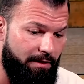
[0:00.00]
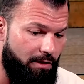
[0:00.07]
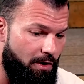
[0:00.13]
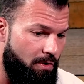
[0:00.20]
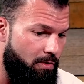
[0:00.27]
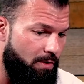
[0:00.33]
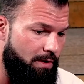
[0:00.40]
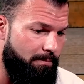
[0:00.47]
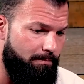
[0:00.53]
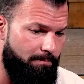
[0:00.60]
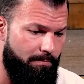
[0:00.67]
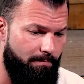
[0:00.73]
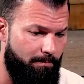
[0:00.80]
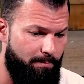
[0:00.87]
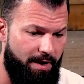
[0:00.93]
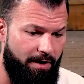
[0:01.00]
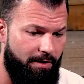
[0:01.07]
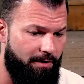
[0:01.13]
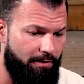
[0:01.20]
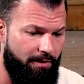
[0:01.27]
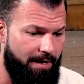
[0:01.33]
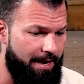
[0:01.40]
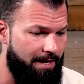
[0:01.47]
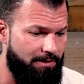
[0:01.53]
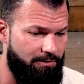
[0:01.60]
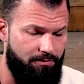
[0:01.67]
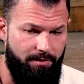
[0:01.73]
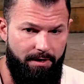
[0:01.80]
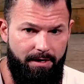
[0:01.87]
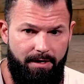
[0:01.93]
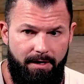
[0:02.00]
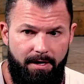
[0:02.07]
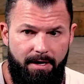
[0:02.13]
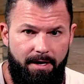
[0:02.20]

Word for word: low barrier to entry